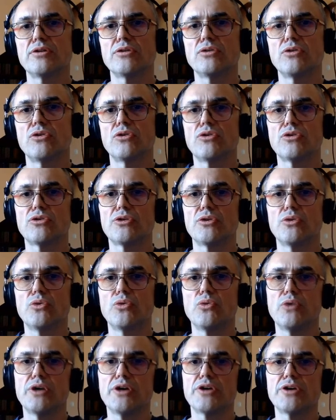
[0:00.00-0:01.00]
or
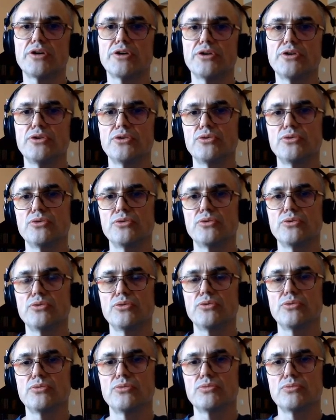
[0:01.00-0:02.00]
where
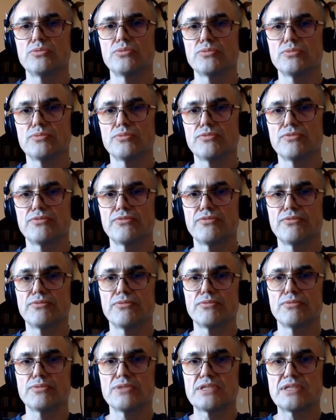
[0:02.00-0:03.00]
you
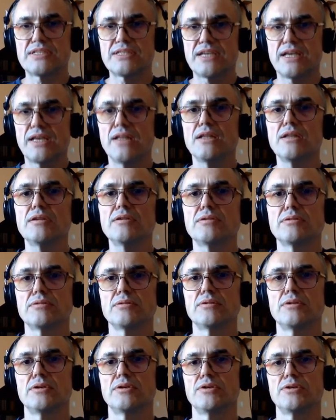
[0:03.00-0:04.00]
sell
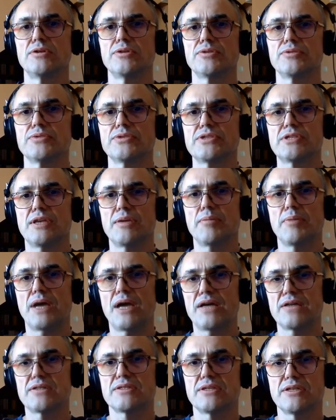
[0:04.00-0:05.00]
some
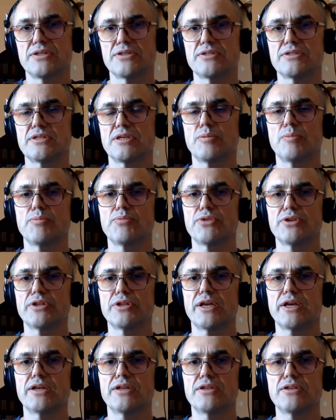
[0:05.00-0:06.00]
assets, some
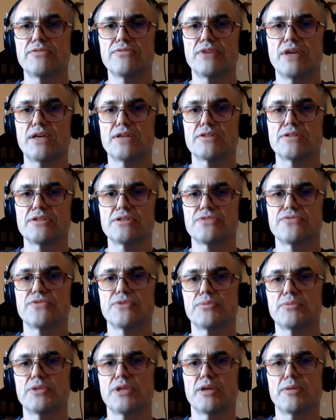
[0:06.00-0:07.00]
productive assets
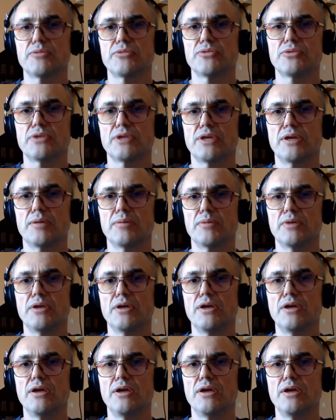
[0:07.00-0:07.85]
from time to time.